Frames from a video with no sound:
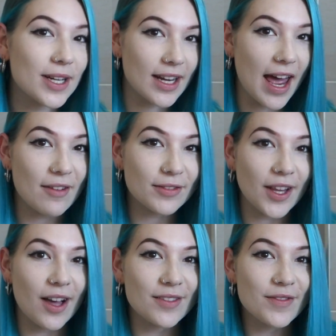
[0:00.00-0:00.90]
we didn't have
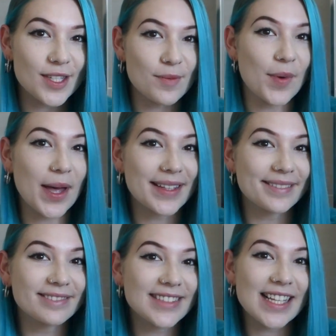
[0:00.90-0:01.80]
gloves, but
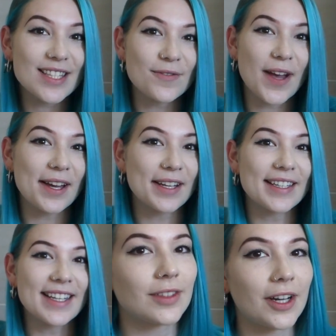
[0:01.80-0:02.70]
that's
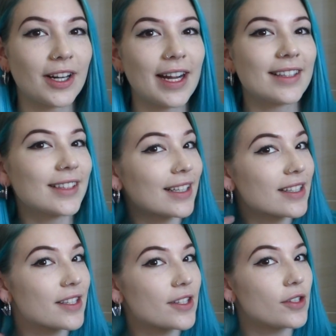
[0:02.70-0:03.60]
fine. Alright,
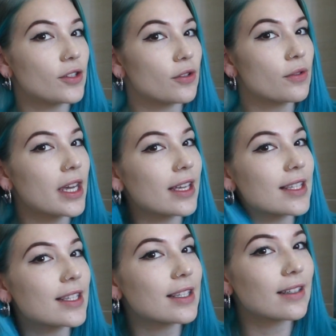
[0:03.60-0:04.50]
let's do
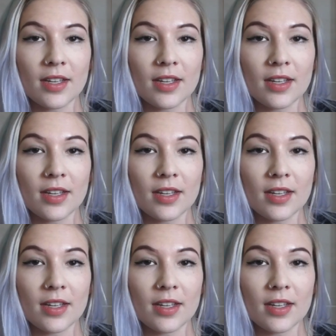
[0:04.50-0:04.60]
this.